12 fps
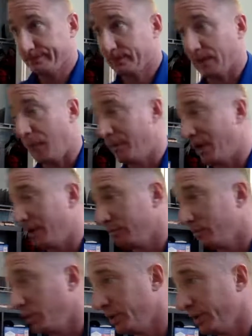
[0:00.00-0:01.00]
I'm
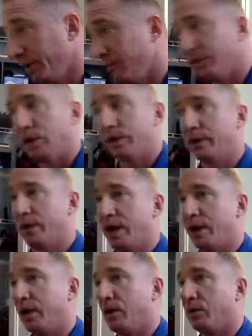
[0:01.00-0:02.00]
not looking at Vulcan right
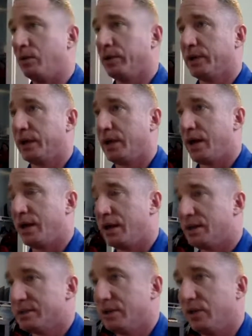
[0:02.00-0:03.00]
now. I'm looking at
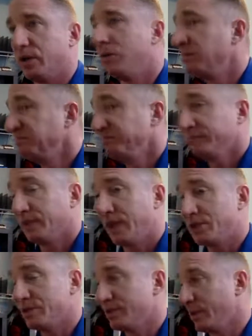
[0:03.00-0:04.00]
Zillow
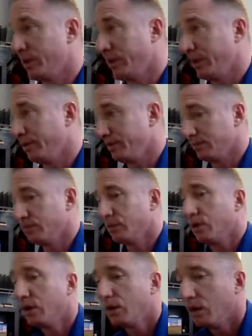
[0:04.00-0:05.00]
and just going,
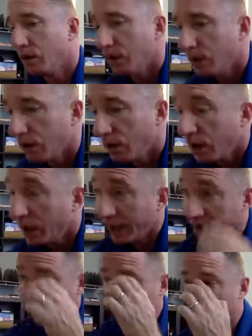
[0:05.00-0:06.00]

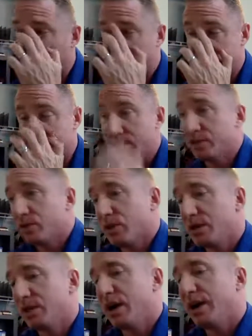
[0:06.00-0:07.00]
hello, this is
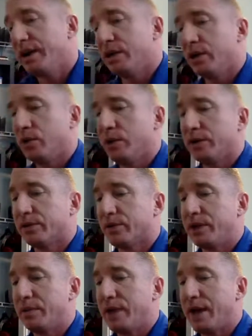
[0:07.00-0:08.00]
Chris Igoe with
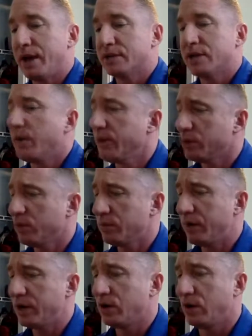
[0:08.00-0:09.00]
RE/MAX. I record
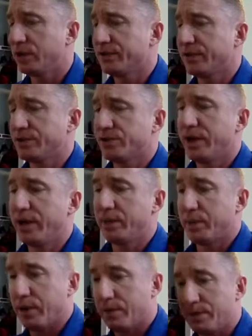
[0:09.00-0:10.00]
my calls for training
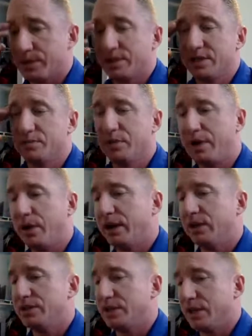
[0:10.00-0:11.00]
purposes, but my
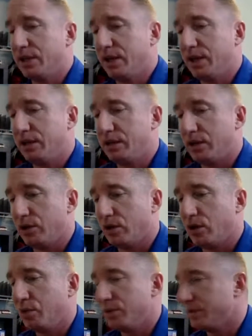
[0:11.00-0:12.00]
records indicate that your
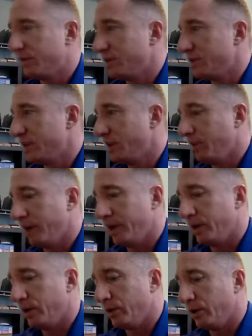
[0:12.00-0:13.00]
home is for sale by
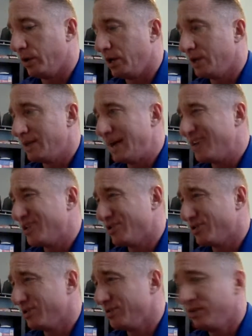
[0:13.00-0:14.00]
owner. Is that
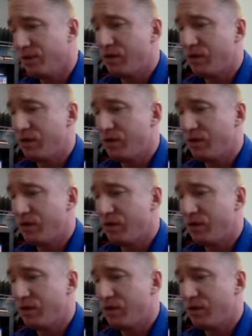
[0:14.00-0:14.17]
true?